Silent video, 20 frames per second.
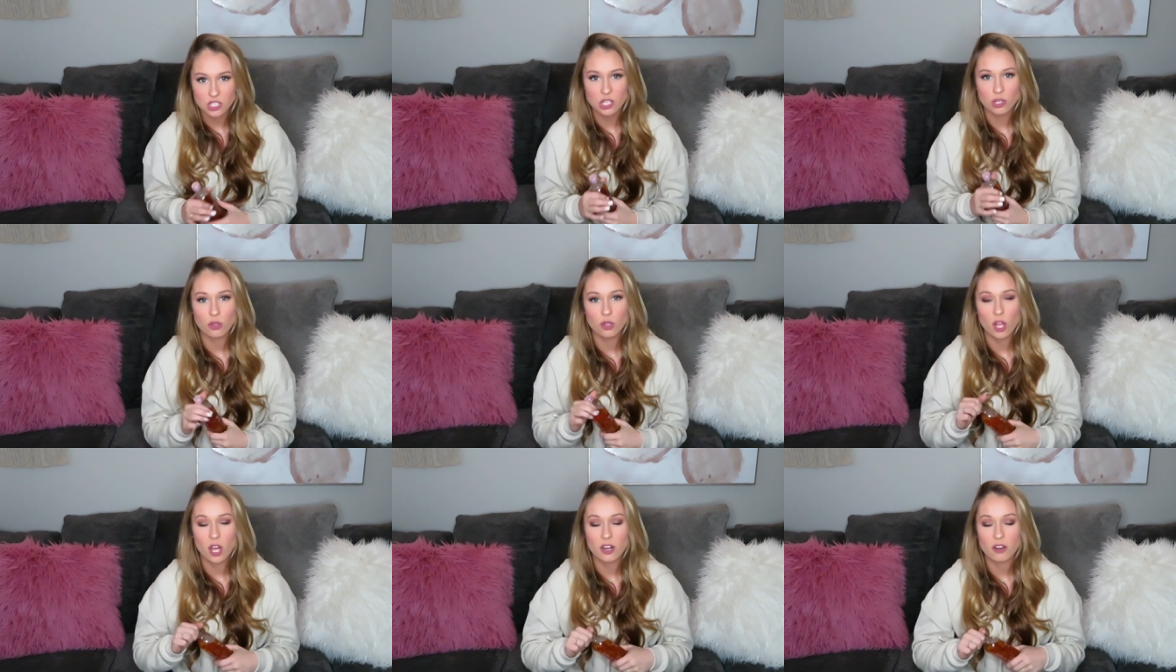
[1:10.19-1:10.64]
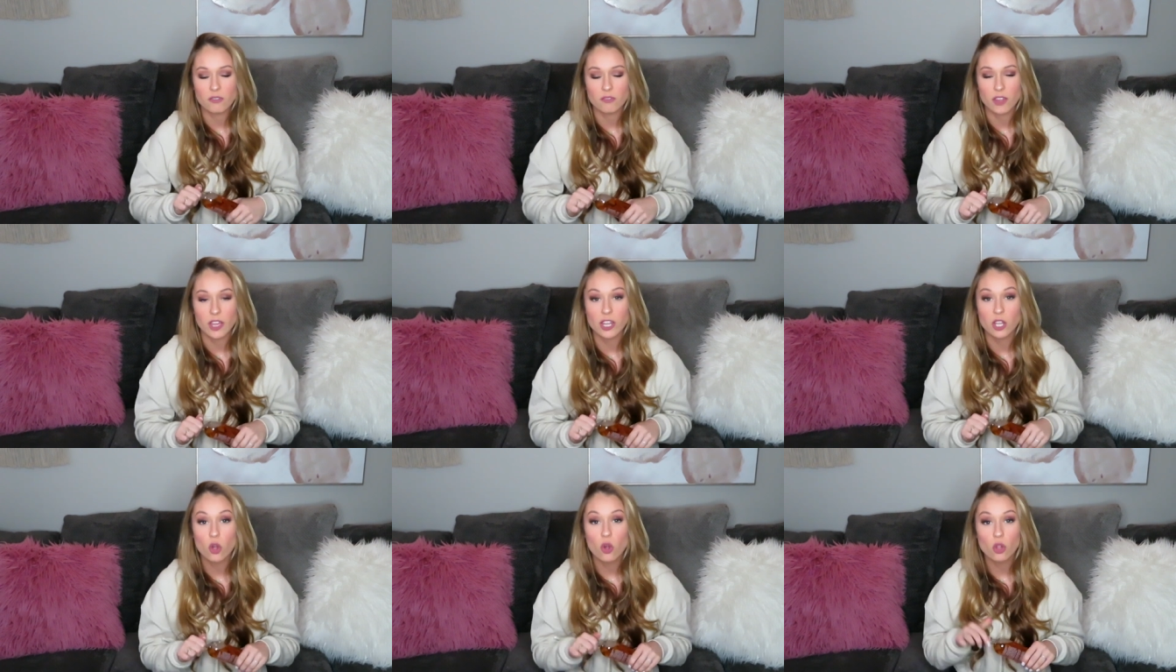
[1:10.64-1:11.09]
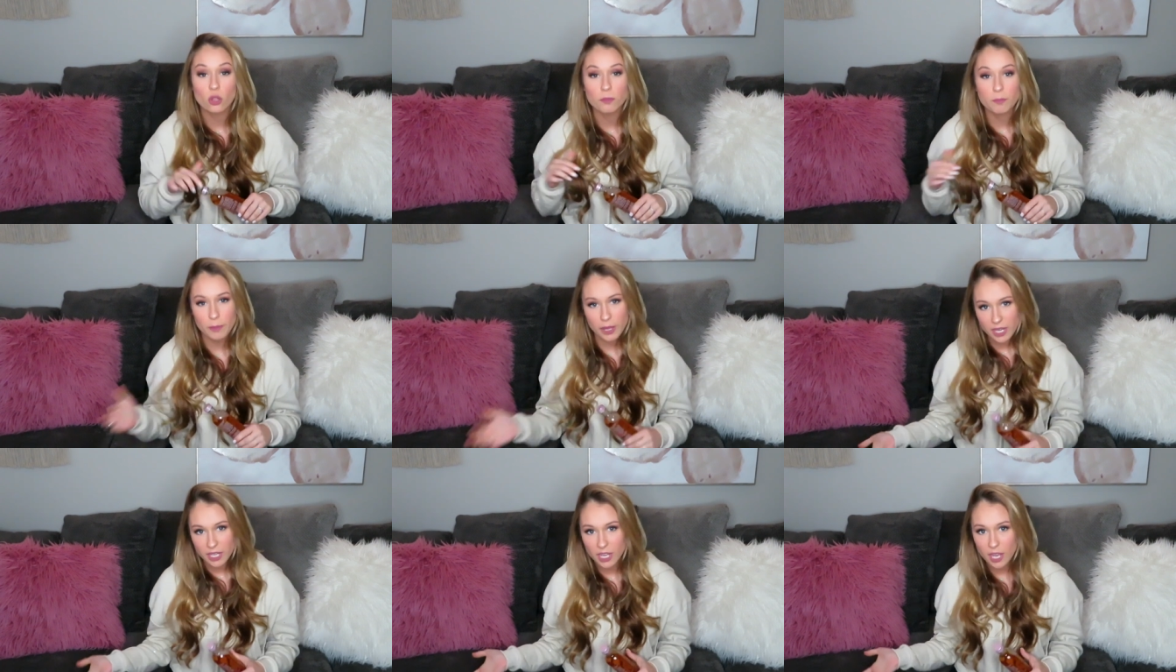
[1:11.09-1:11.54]
So a lot of like
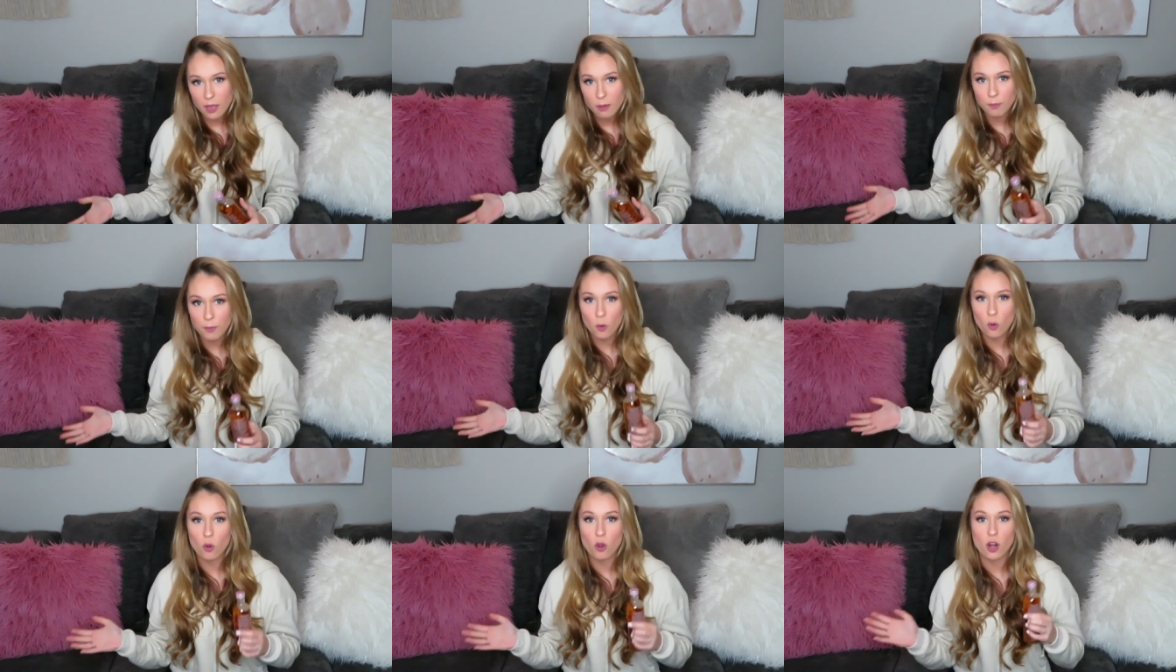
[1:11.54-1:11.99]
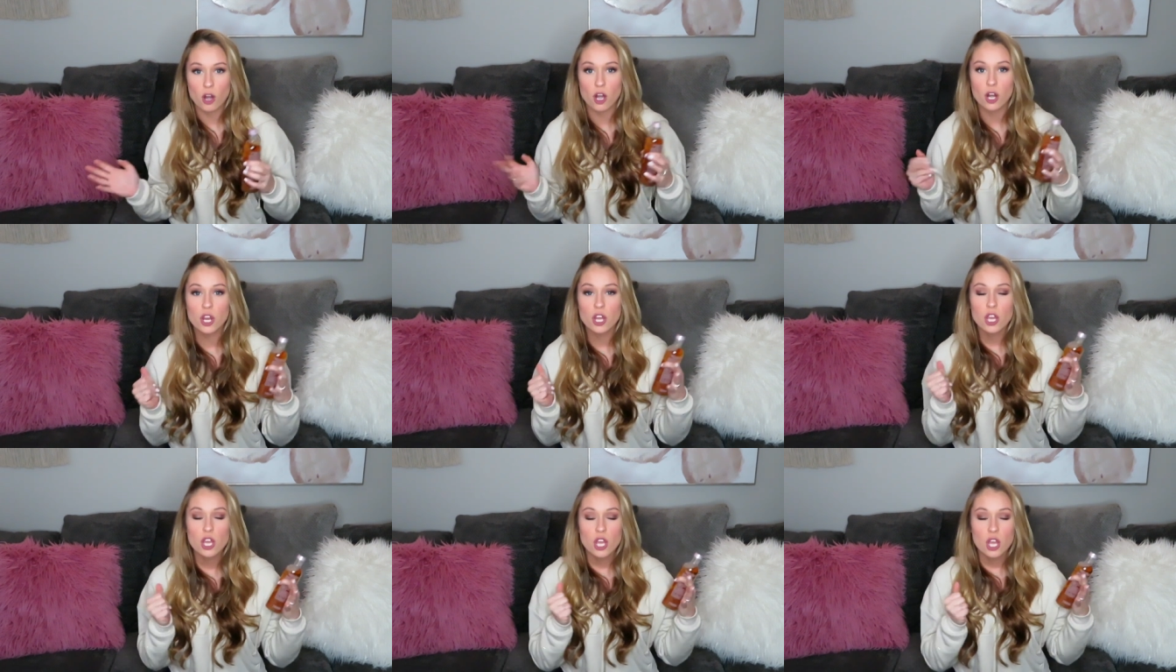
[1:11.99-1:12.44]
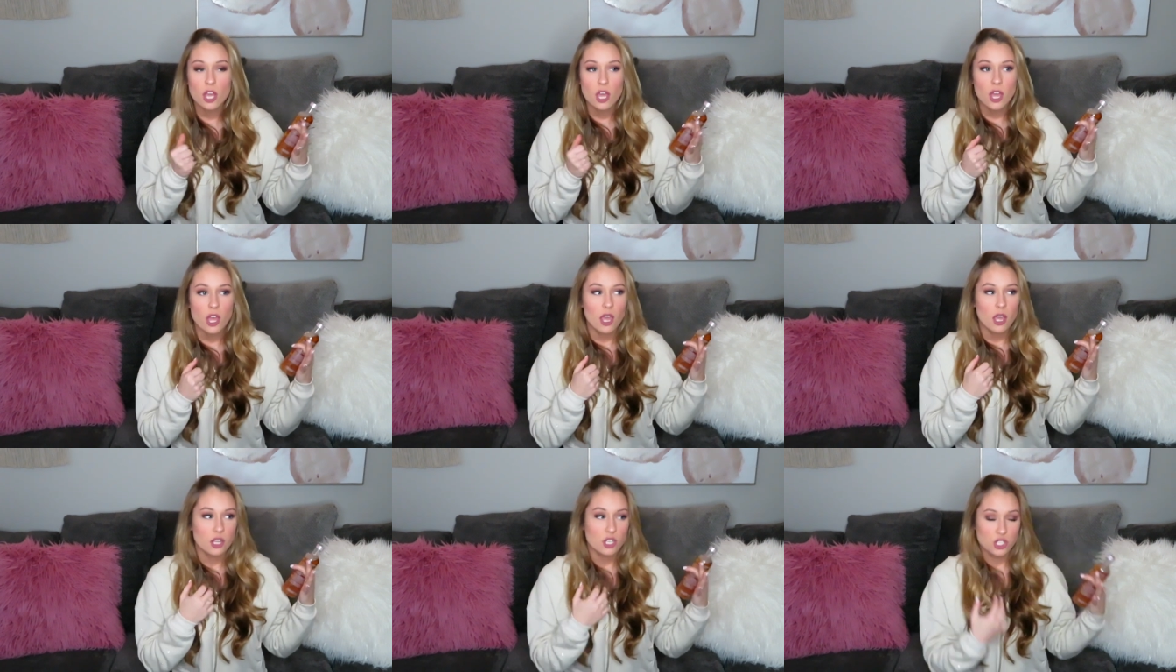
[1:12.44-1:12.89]
old makeup or
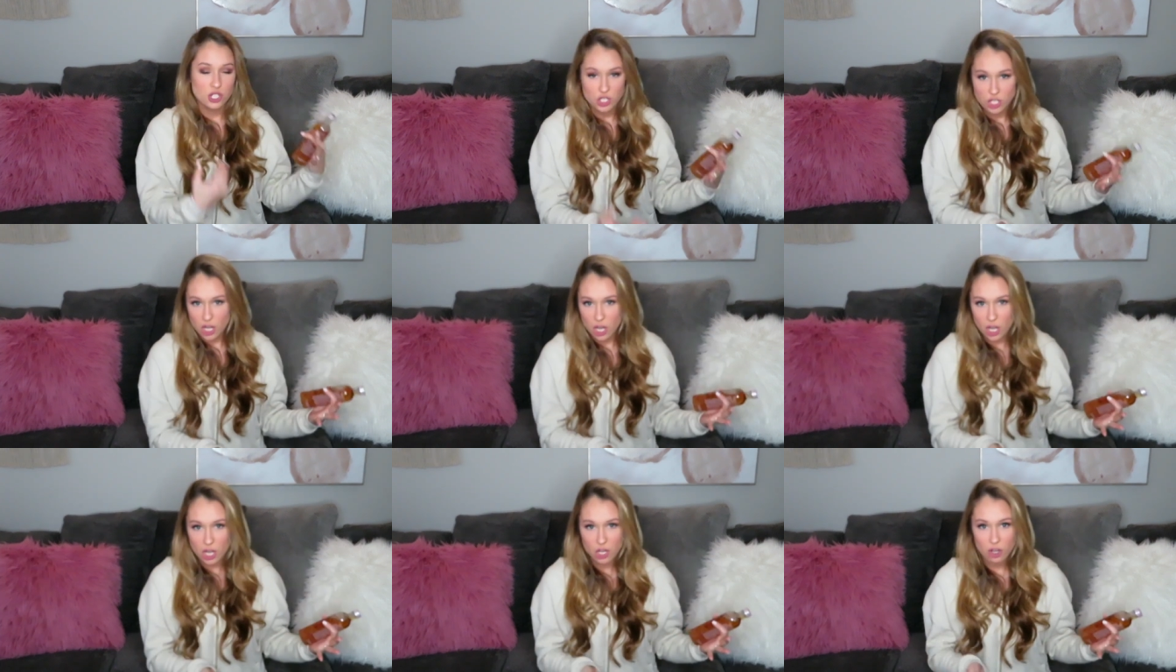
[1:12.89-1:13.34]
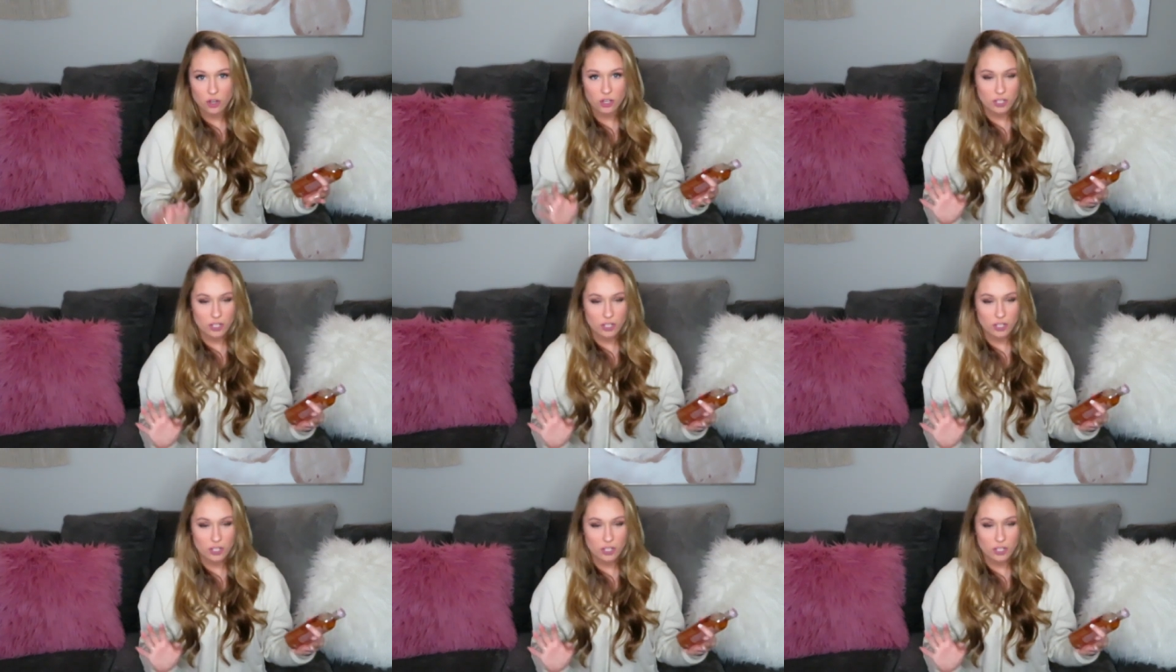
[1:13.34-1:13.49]
dirt